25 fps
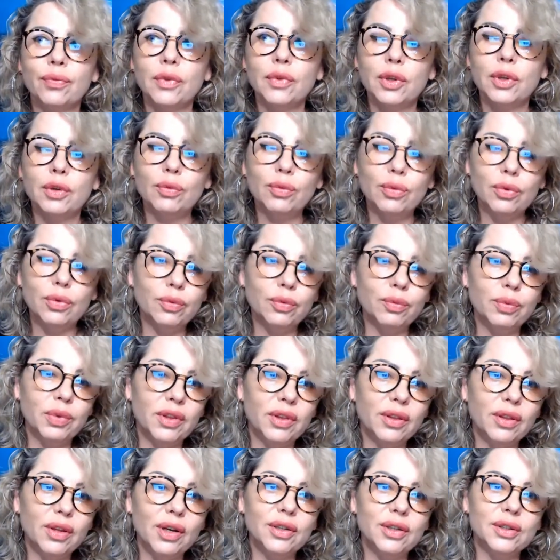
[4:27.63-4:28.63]
It will be
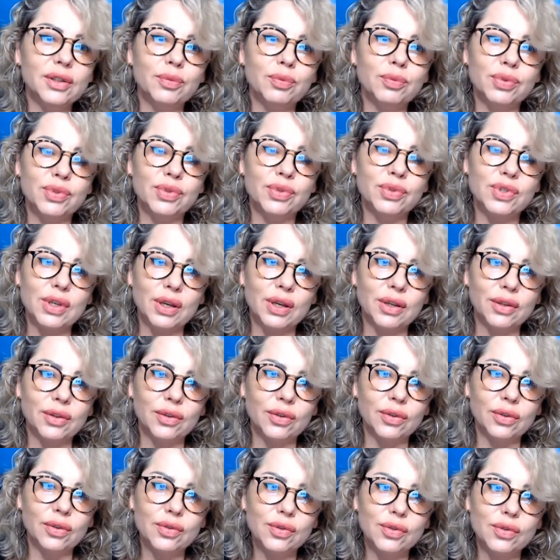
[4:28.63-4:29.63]
30%.
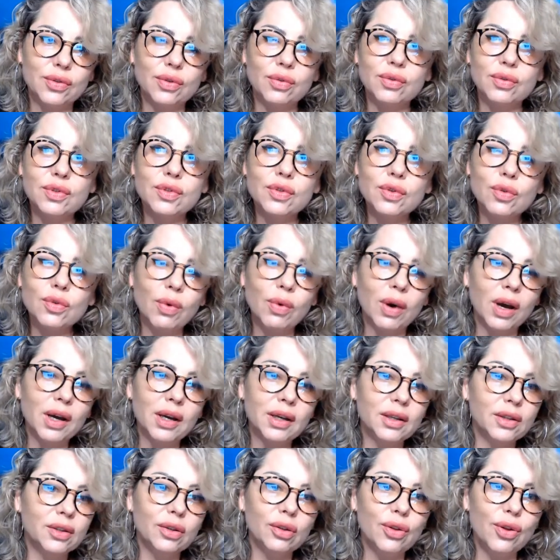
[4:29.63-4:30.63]
So it's
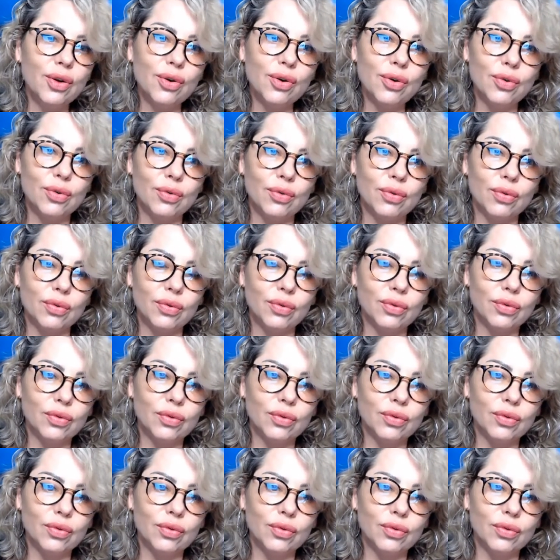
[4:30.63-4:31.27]
quite low.